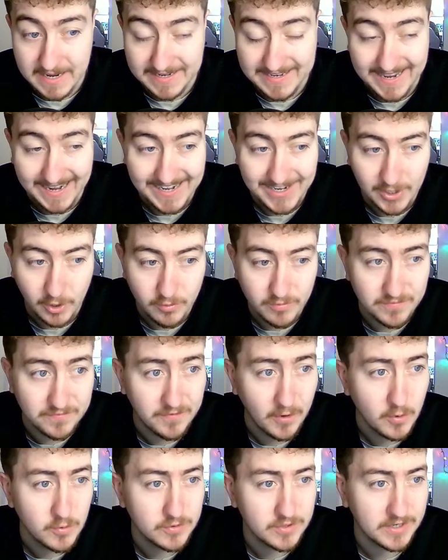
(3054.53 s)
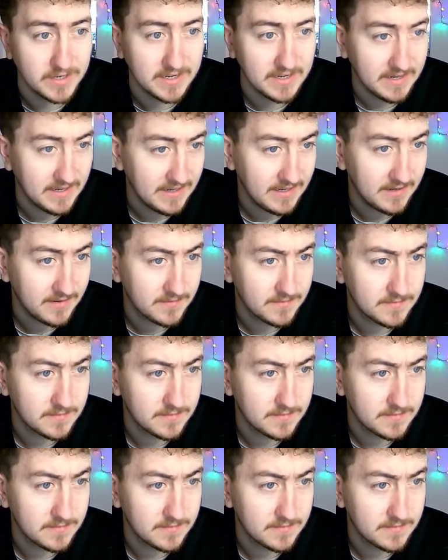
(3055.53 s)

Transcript: Again, no Foden in here.